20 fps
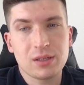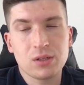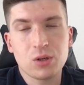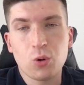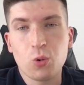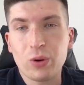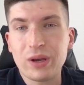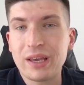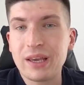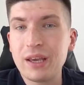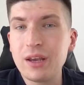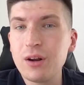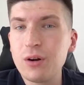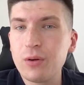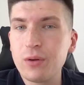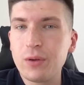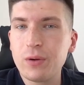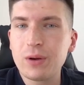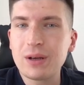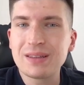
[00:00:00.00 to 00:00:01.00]
So
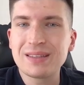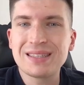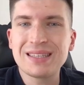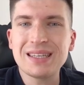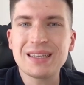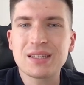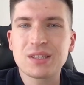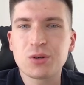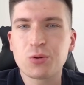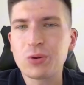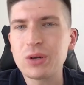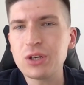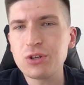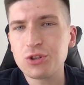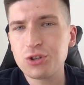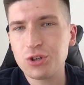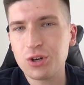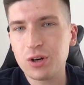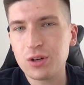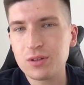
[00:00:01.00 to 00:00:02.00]
here you can see
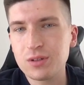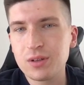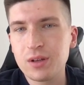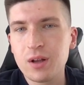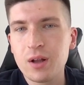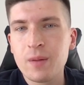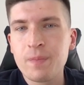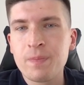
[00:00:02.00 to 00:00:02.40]
screenshots